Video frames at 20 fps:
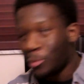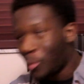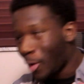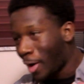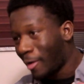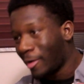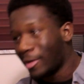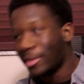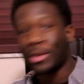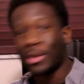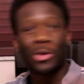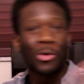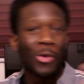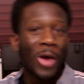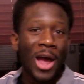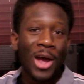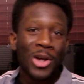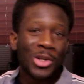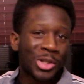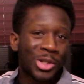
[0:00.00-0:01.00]
wearing the
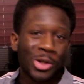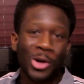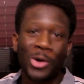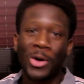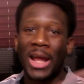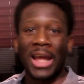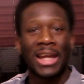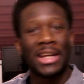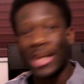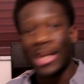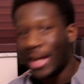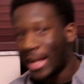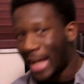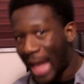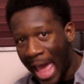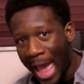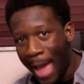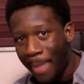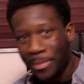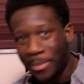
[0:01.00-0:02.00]
Crash shirt. Ain't nothing
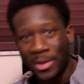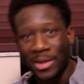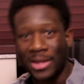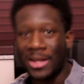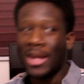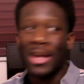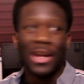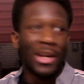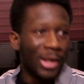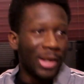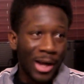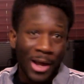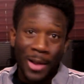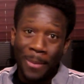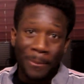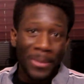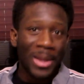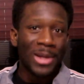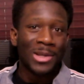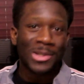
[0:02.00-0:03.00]
happened,
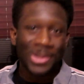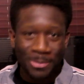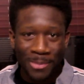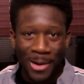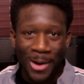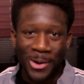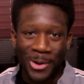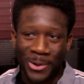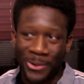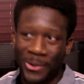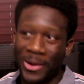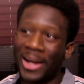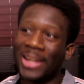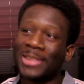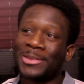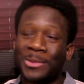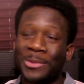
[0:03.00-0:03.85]
nothing mentioned about Crash.